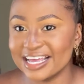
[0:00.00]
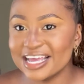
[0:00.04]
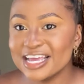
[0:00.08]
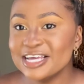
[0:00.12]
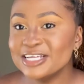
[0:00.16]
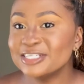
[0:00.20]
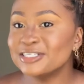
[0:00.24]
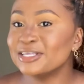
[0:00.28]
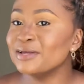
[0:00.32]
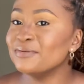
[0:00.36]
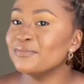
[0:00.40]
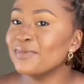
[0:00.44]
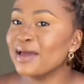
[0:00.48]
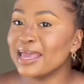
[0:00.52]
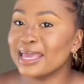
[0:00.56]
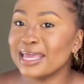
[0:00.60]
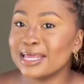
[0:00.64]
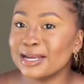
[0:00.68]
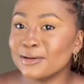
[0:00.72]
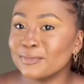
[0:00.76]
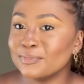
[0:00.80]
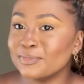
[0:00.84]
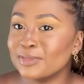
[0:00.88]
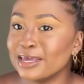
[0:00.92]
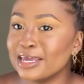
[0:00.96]
So in my head
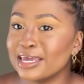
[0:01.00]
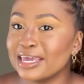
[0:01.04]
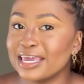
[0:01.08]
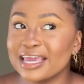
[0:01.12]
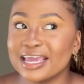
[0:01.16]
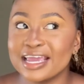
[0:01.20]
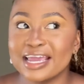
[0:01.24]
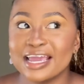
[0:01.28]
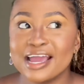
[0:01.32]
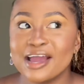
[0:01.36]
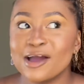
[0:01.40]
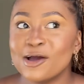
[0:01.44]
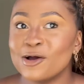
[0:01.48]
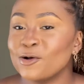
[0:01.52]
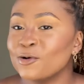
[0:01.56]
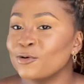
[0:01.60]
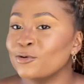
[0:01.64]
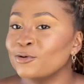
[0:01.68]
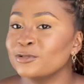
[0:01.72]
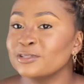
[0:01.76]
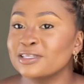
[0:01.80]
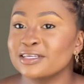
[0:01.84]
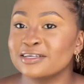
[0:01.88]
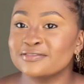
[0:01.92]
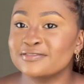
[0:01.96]
I'm thinking go
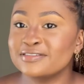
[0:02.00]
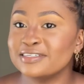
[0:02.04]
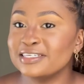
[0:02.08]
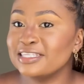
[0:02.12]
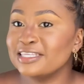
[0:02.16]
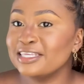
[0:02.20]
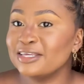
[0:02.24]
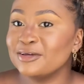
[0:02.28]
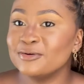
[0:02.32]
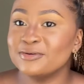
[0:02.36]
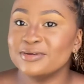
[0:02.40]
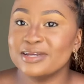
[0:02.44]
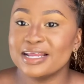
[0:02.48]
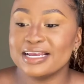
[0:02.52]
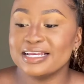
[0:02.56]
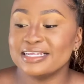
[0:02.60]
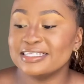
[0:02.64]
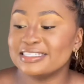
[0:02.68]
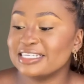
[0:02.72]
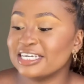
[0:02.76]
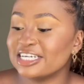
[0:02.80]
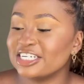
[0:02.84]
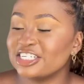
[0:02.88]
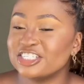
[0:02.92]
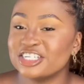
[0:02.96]
Gold Reef City hunali
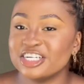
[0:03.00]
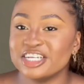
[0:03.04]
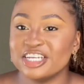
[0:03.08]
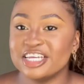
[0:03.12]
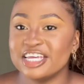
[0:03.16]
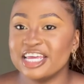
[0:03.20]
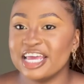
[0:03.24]
section